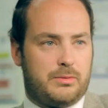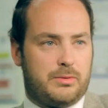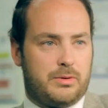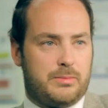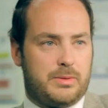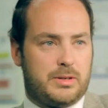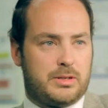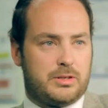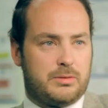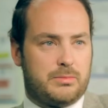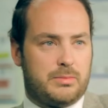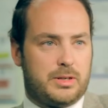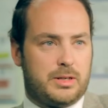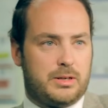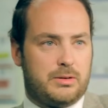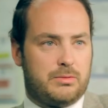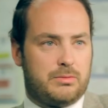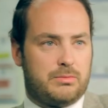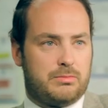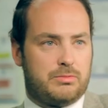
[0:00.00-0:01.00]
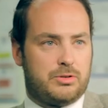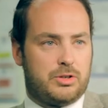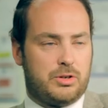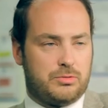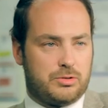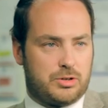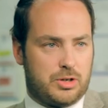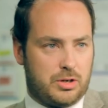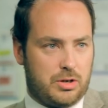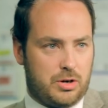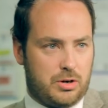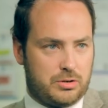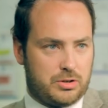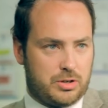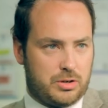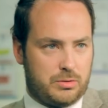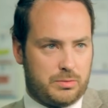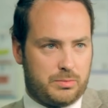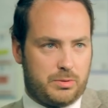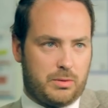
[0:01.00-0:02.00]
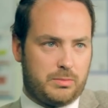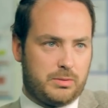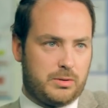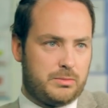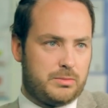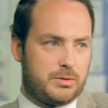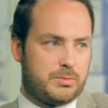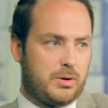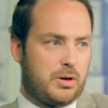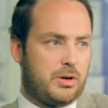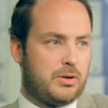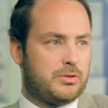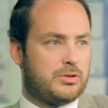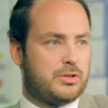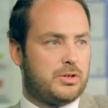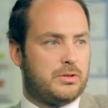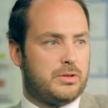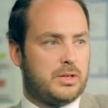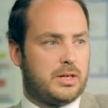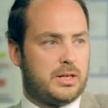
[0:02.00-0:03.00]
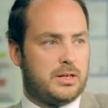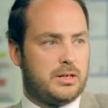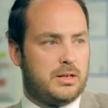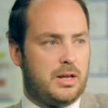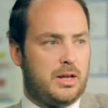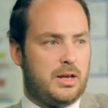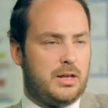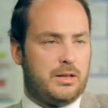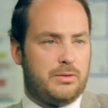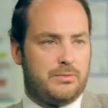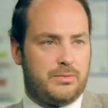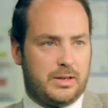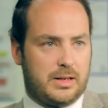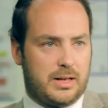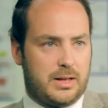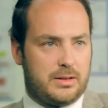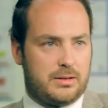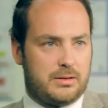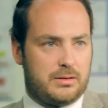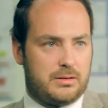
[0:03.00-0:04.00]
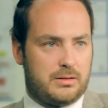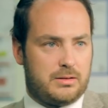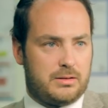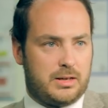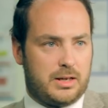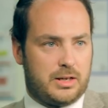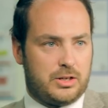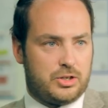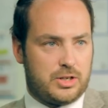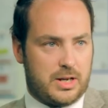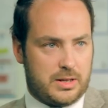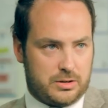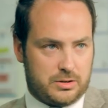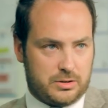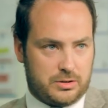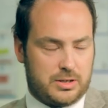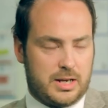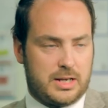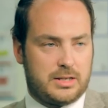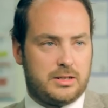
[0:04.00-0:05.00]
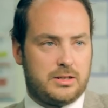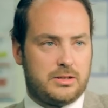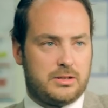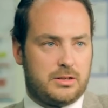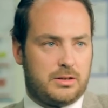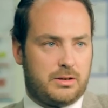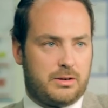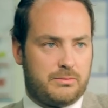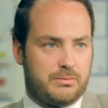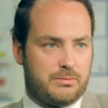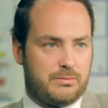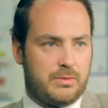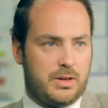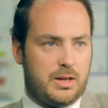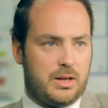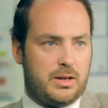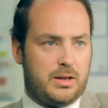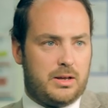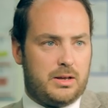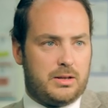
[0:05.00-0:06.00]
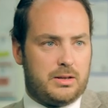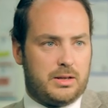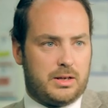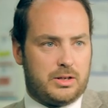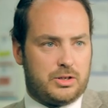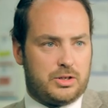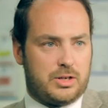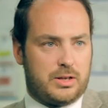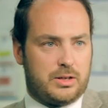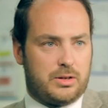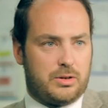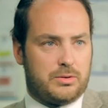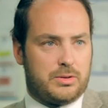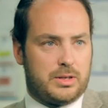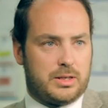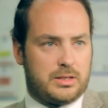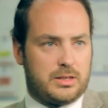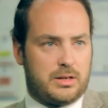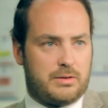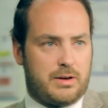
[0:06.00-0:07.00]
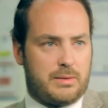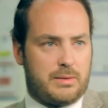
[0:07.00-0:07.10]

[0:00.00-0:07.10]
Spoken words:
I want to be somebody who students can go to with problems, but also they feel like they can share the successes and they can share the good things that have